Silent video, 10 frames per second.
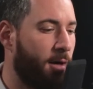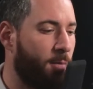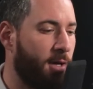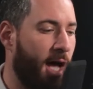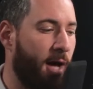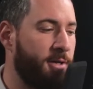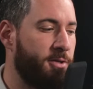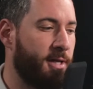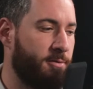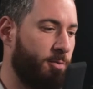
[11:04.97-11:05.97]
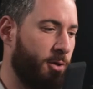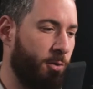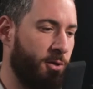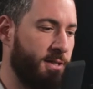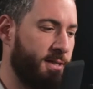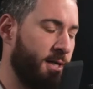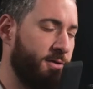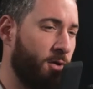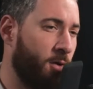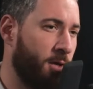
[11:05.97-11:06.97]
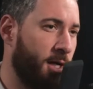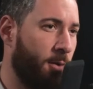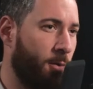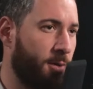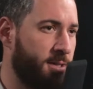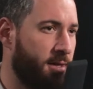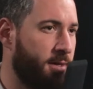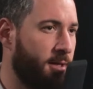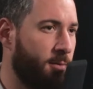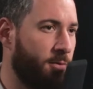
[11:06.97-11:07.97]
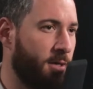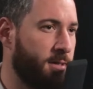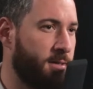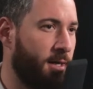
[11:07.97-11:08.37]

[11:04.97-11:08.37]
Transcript: But how did you get to a point where you decided to go there? How, what was the thinking process